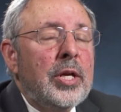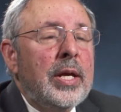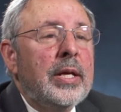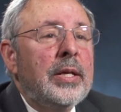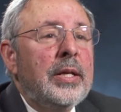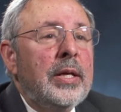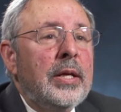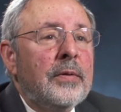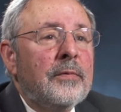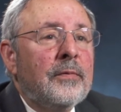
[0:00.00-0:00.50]

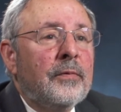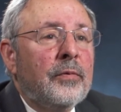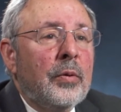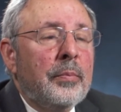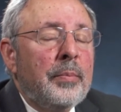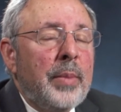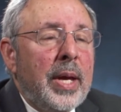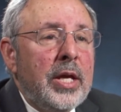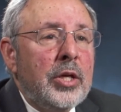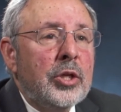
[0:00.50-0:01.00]
and
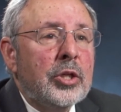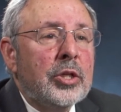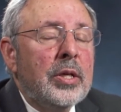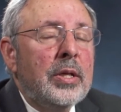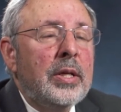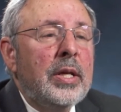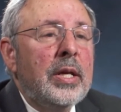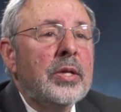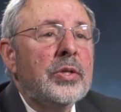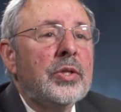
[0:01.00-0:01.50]

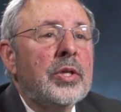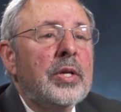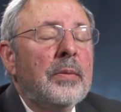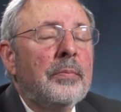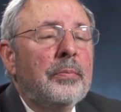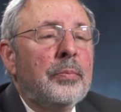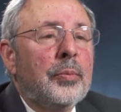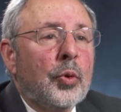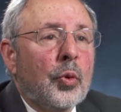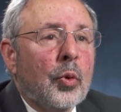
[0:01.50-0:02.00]
information is an
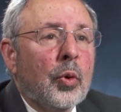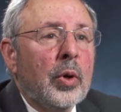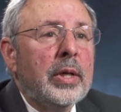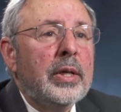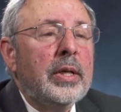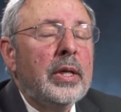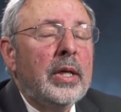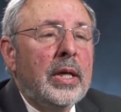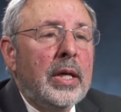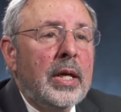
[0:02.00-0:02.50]

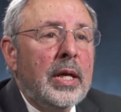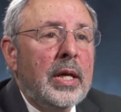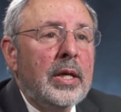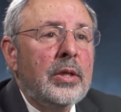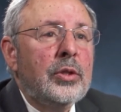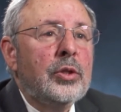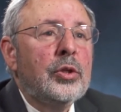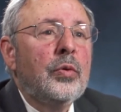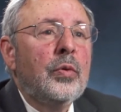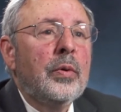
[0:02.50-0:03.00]
important key
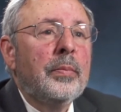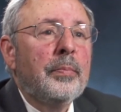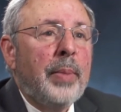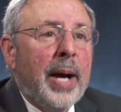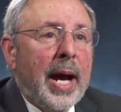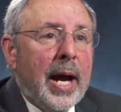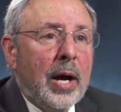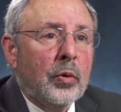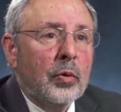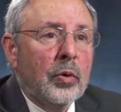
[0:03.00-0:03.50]
to
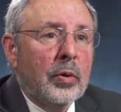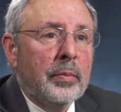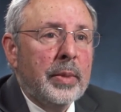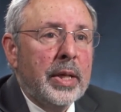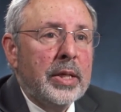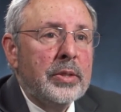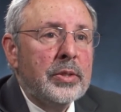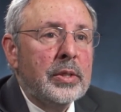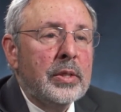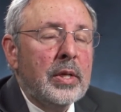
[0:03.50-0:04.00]

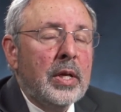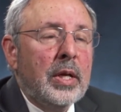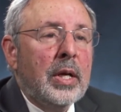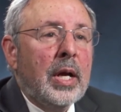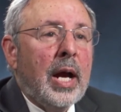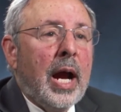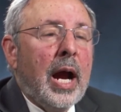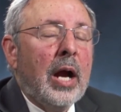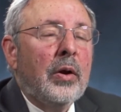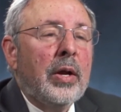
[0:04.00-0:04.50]
empowerment.
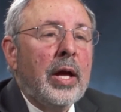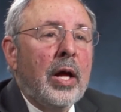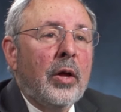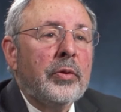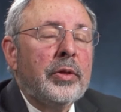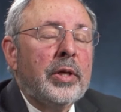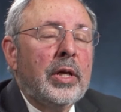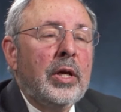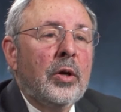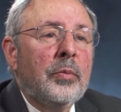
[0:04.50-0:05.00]
Our
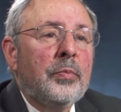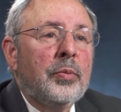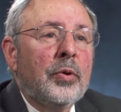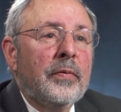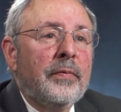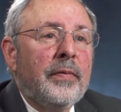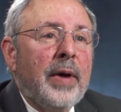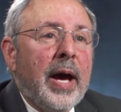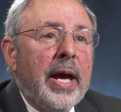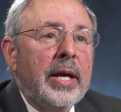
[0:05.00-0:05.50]
healthcare
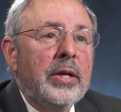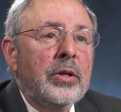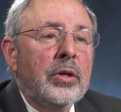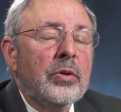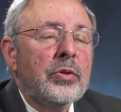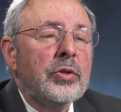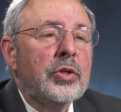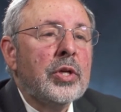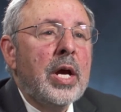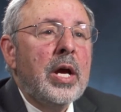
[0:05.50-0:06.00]

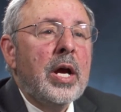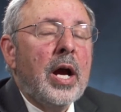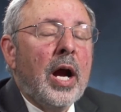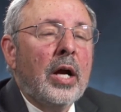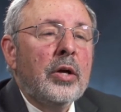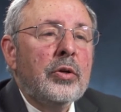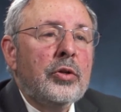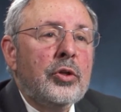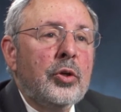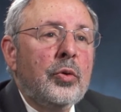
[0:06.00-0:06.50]
providers
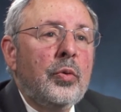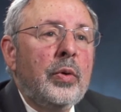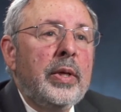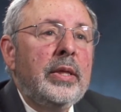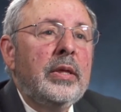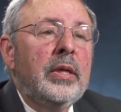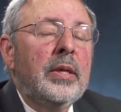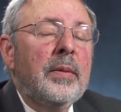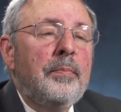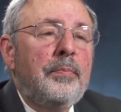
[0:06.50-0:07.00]
are
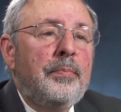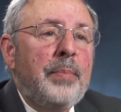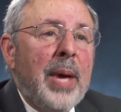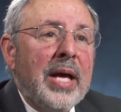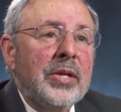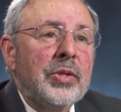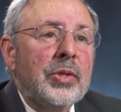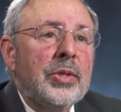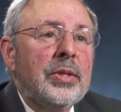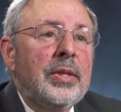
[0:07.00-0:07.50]
doing the
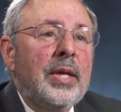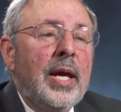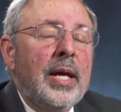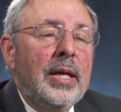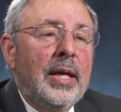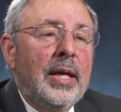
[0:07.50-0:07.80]
best they